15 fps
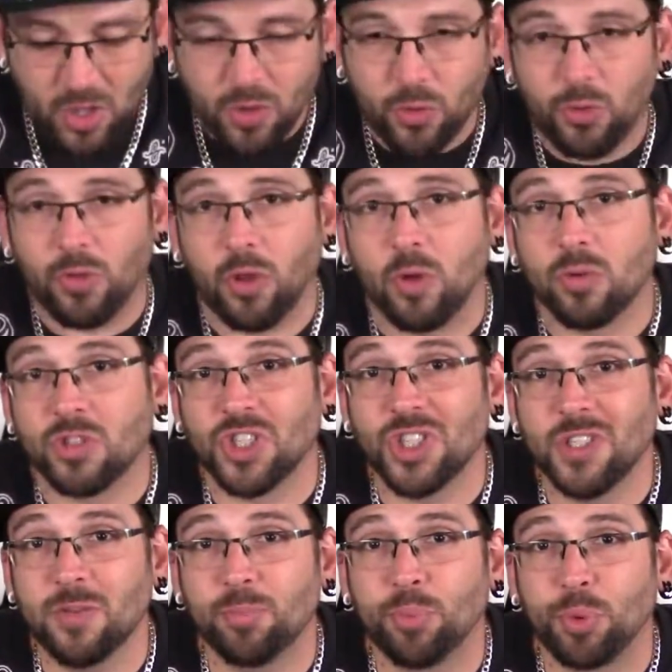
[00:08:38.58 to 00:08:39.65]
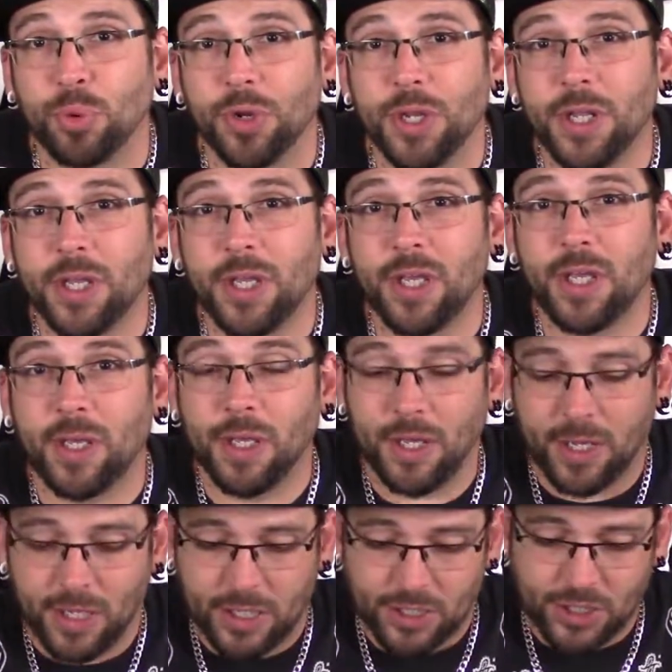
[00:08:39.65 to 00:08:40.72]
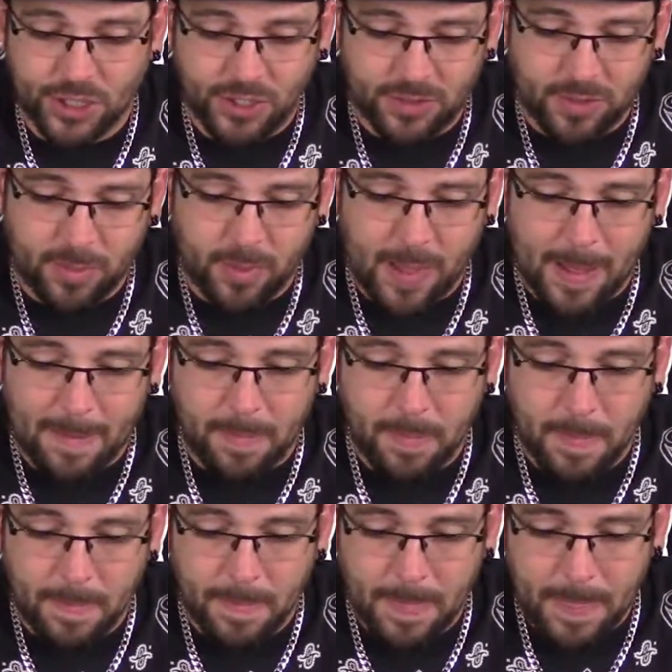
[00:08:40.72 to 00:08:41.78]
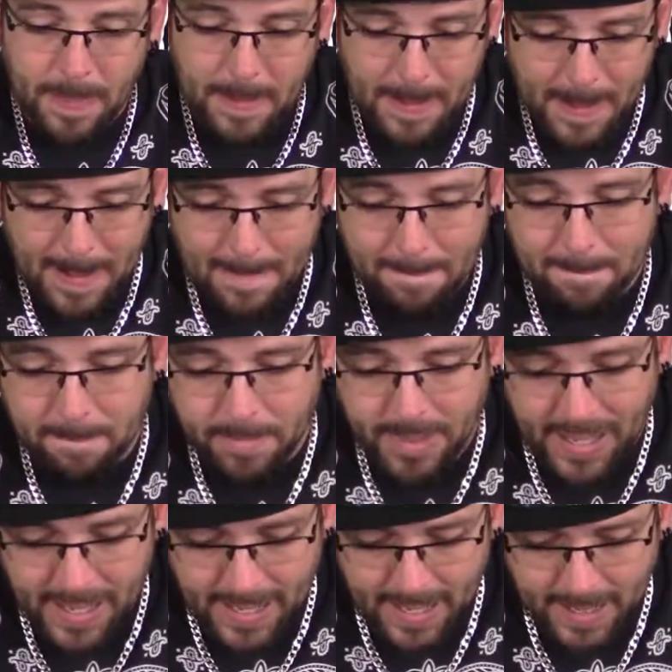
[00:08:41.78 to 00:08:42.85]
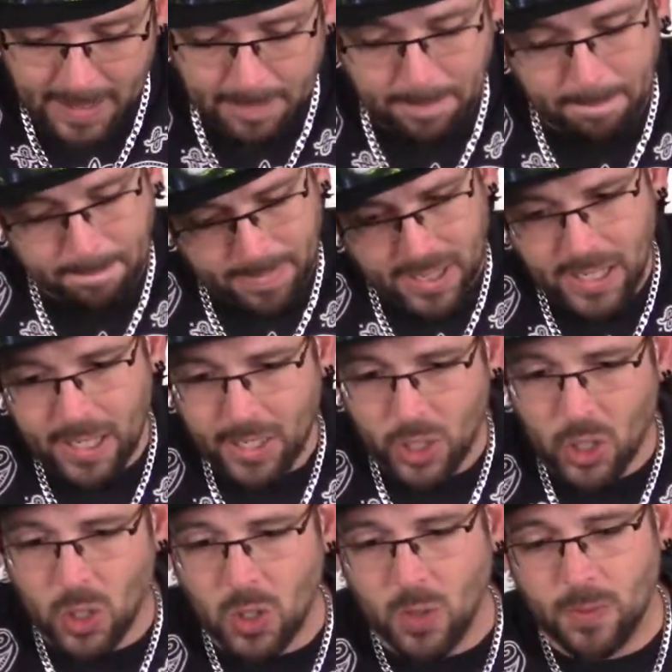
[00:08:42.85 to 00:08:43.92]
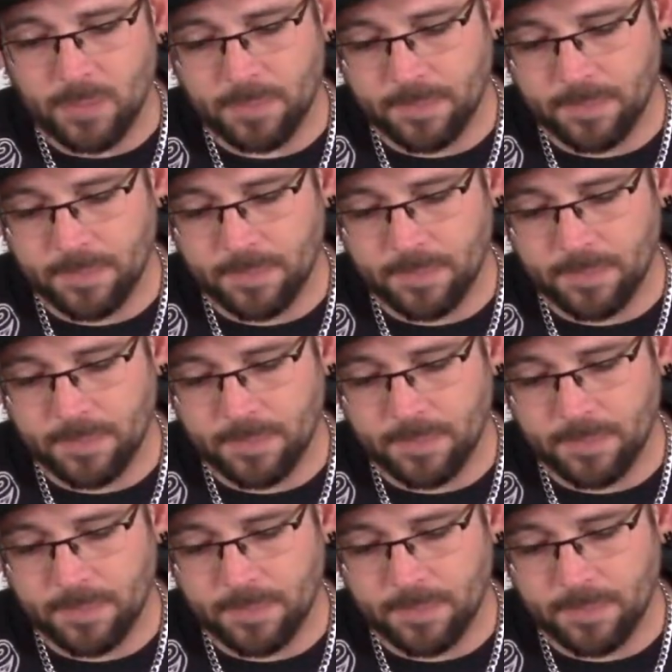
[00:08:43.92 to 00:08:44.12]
So she's pretty, she's a bad girl.